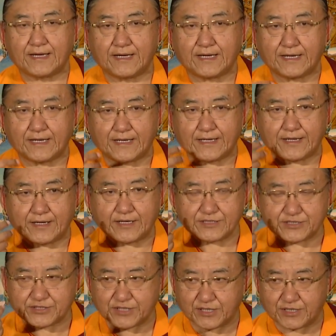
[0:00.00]

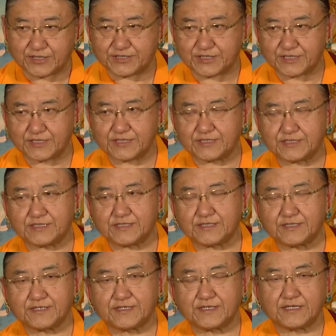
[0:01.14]
astrologies,
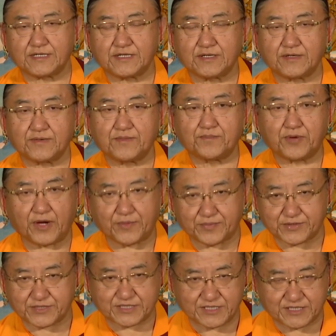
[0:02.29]

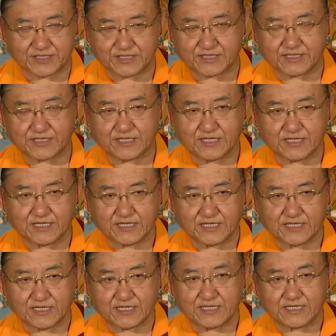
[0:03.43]
prophecies
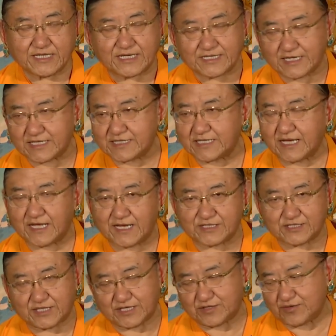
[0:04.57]
that can tell
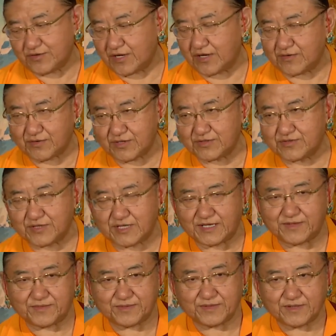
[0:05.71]
us that you are going to
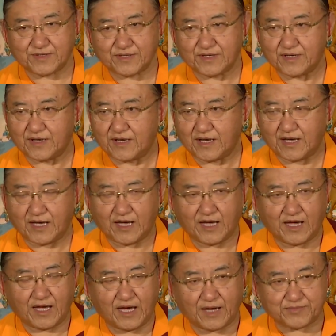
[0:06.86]
live
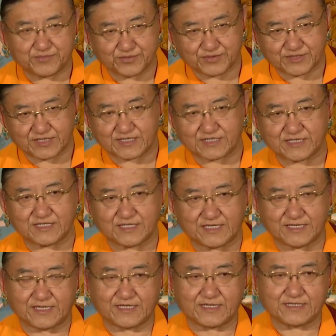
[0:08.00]
up to certain
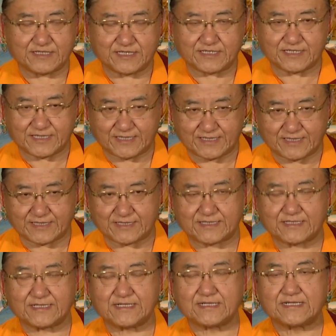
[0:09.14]

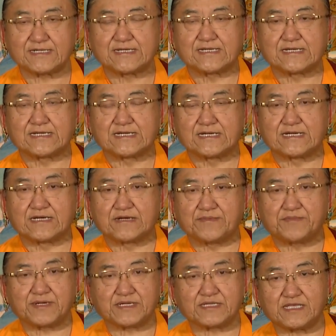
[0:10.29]
years,
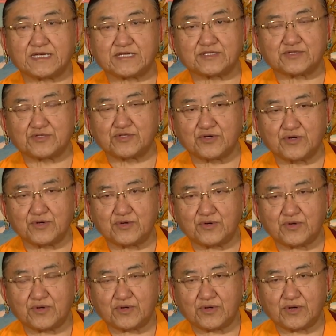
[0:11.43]
but there's no
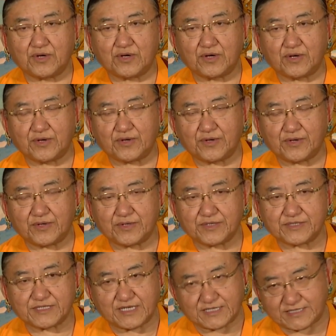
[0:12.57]

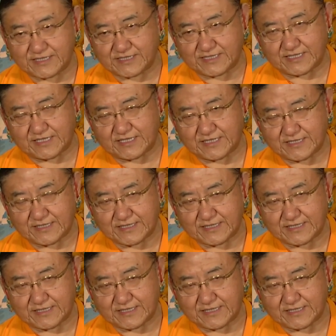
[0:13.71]
certainty.